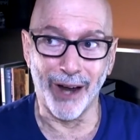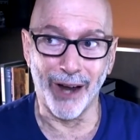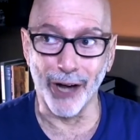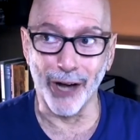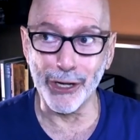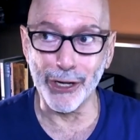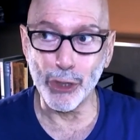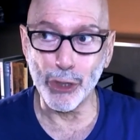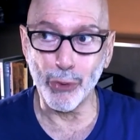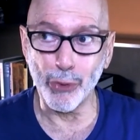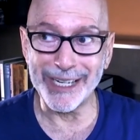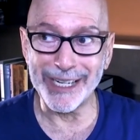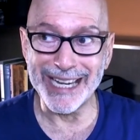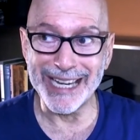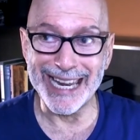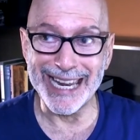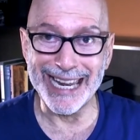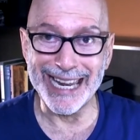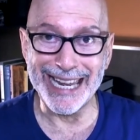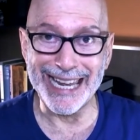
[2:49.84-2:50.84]
are you an
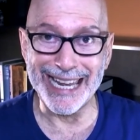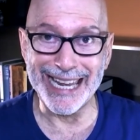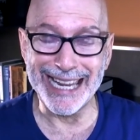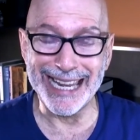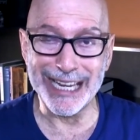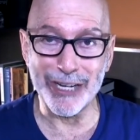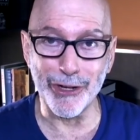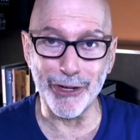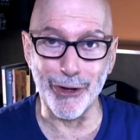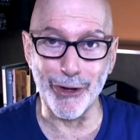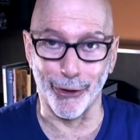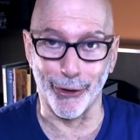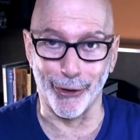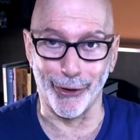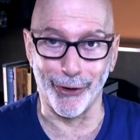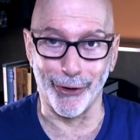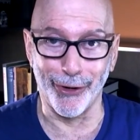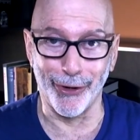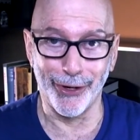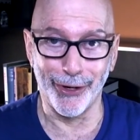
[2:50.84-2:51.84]
inner
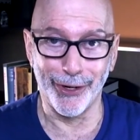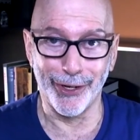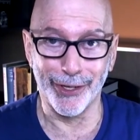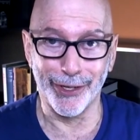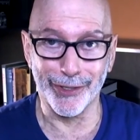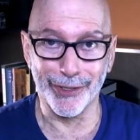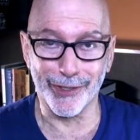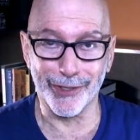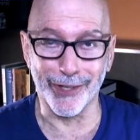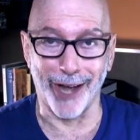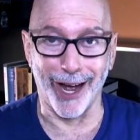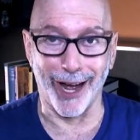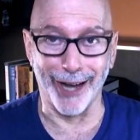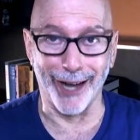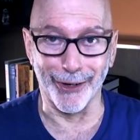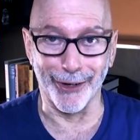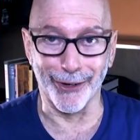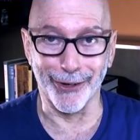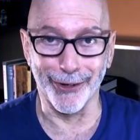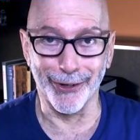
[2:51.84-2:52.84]

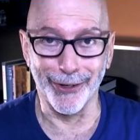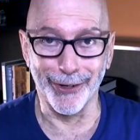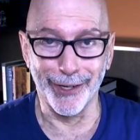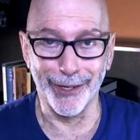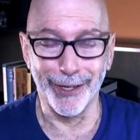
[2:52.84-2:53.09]
sigher?